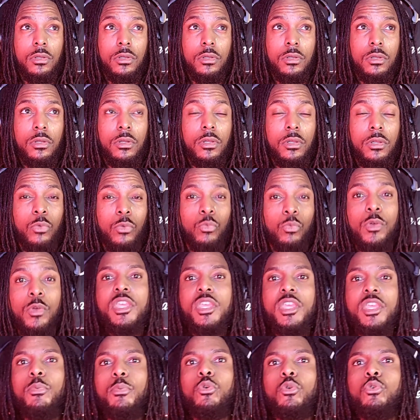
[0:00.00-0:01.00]
When
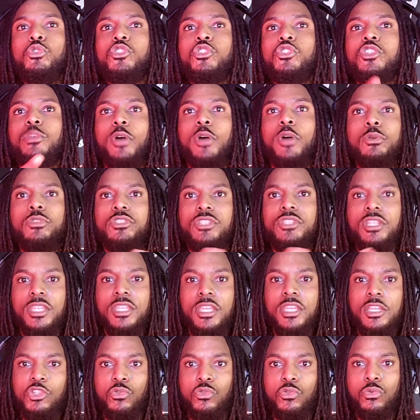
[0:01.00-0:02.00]
people who's supposed to
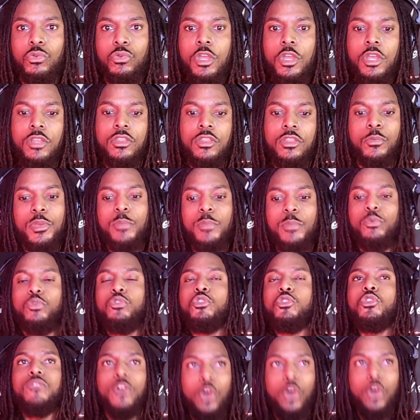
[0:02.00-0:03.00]
get you, the people who
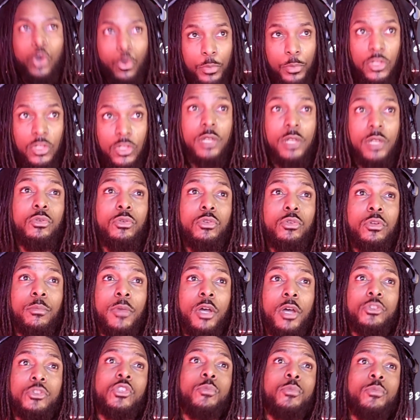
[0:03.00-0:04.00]
you've opened up to the
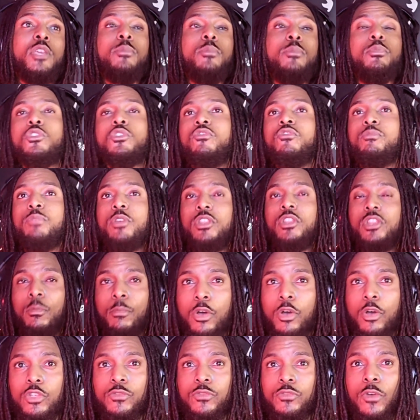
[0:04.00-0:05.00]
most, the people you've been the
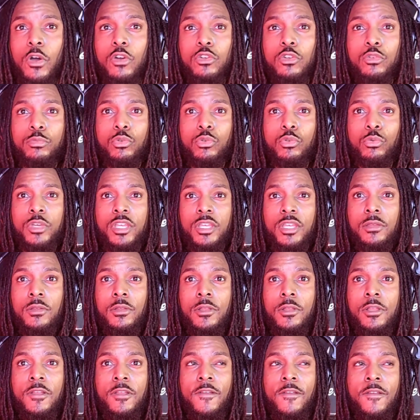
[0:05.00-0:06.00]
most vulnerable with,
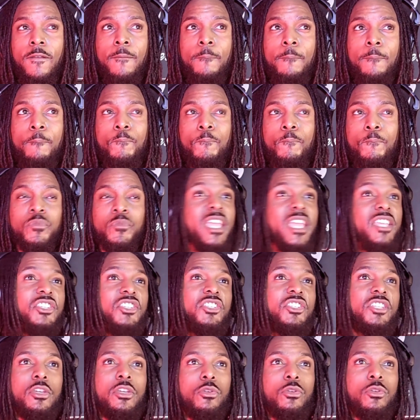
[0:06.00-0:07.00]
they
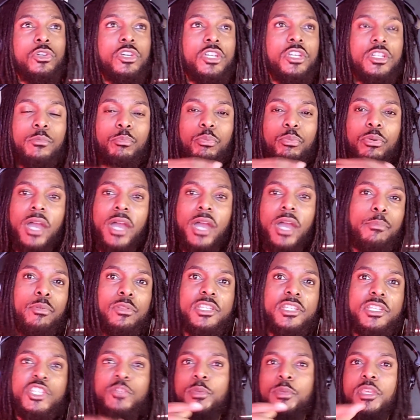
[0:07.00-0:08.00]
still couldn't properly
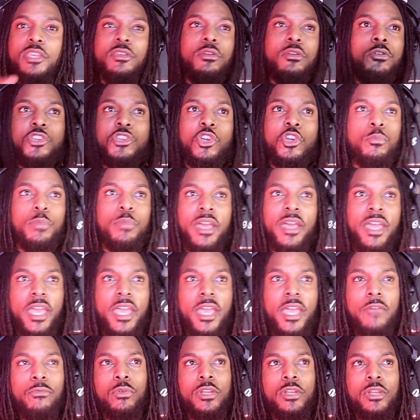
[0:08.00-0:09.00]
speak on your
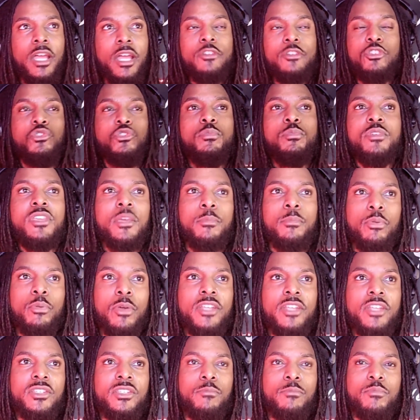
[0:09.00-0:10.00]
behalf without you being
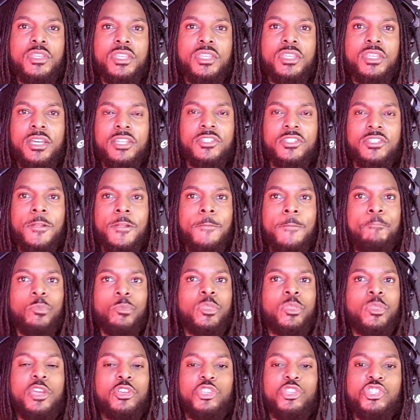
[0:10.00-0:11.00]
present because
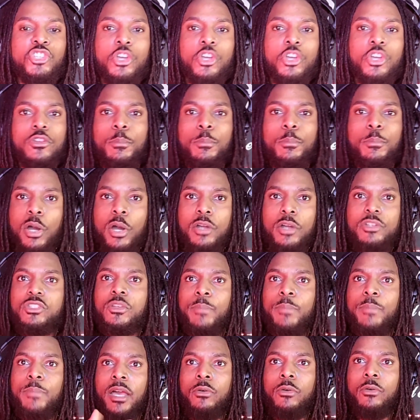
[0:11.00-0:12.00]
there's certain parts
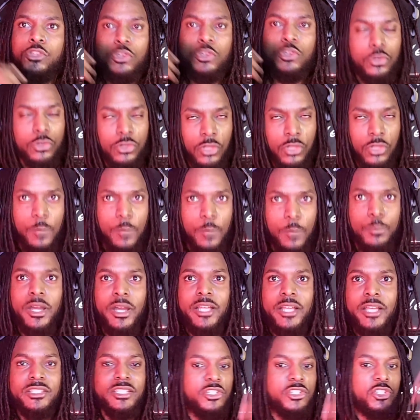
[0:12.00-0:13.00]
about your thought
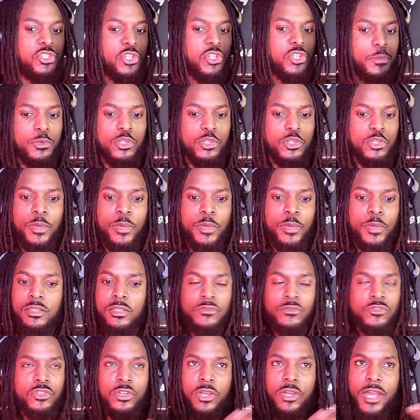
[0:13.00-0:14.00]
processes, your perspectives,
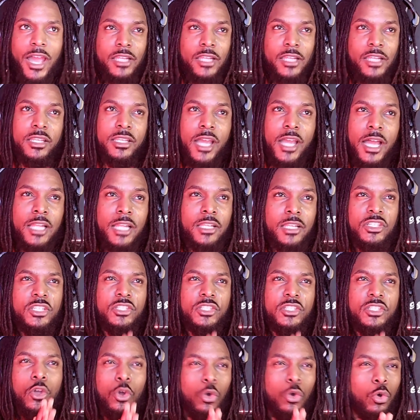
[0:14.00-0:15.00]
your ideologies,
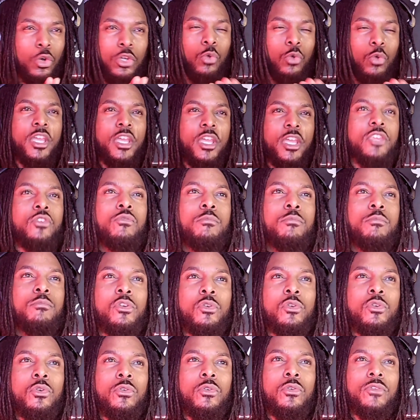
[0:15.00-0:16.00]
or the way you
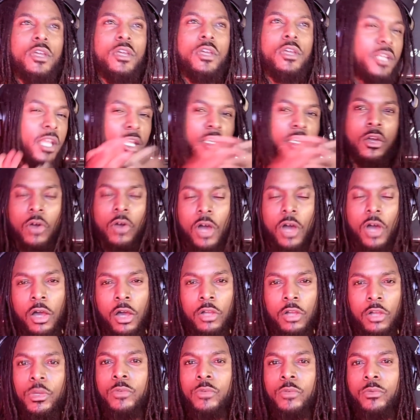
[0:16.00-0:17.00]
move that don't all the
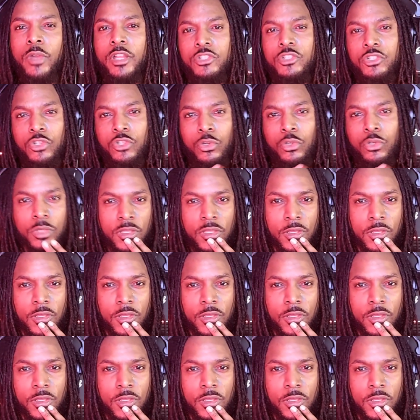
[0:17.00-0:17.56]
way register with them.